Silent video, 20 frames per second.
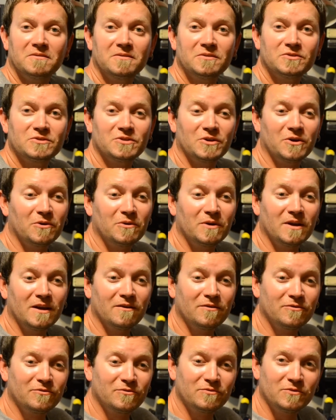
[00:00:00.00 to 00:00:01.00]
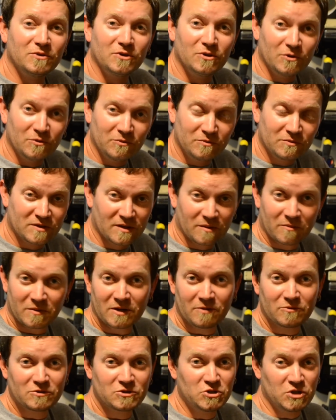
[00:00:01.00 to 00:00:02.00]
So if
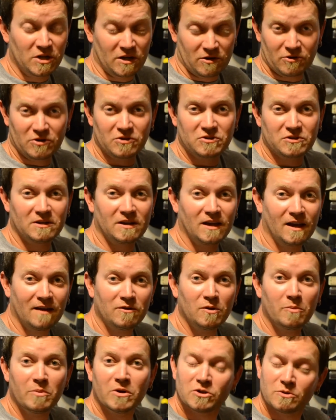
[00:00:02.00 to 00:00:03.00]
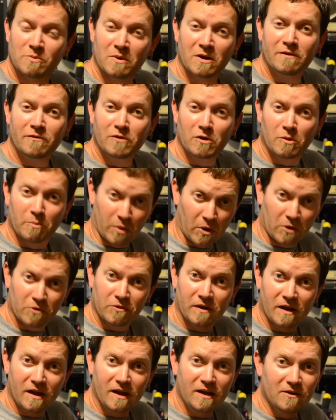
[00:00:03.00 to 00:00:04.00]
somebody was generous and gave you a bunch of money for your
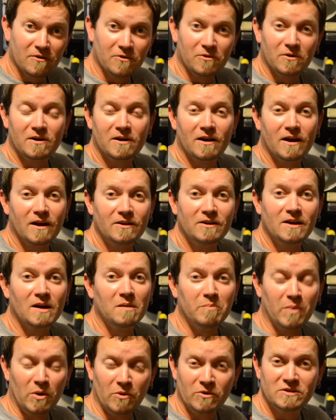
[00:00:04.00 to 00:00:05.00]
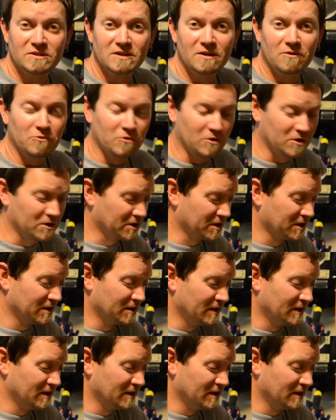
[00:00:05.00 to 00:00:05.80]
birthday, or you got a bonus at work,